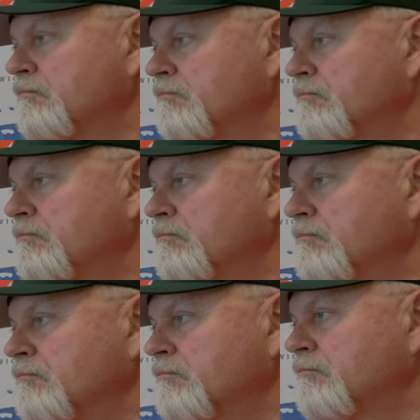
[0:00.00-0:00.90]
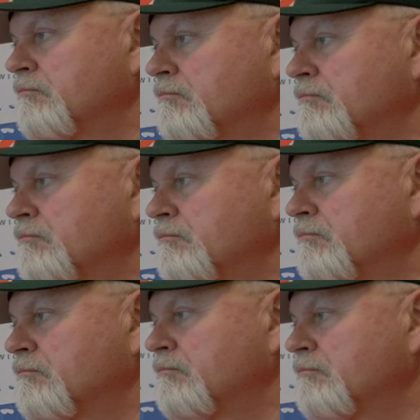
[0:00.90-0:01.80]

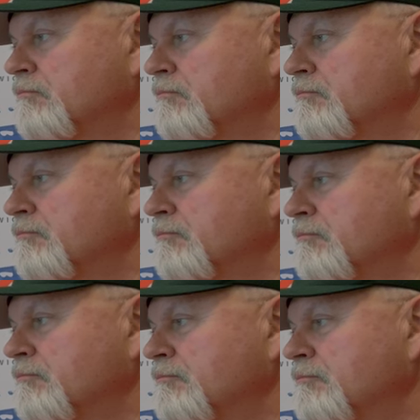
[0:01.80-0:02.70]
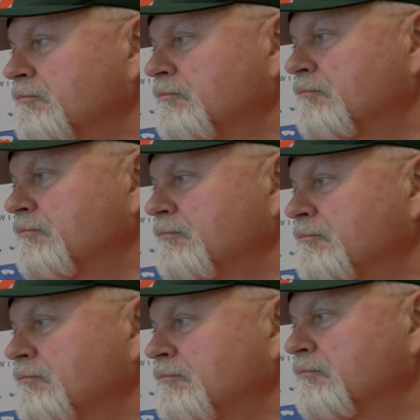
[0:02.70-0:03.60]

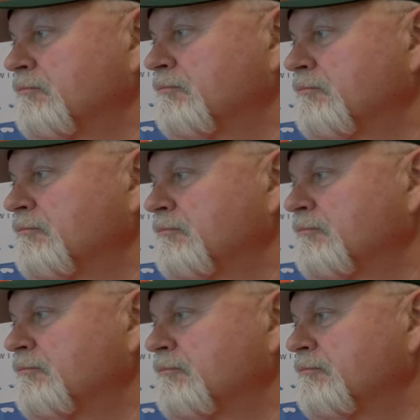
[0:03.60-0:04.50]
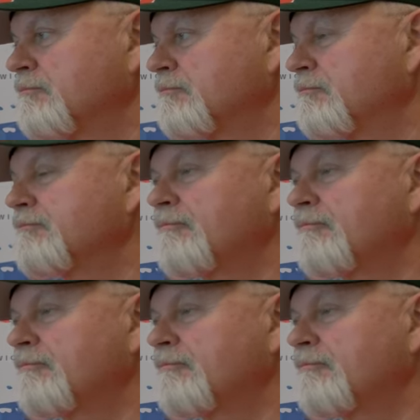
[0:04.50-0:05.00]
The person shown says nothing.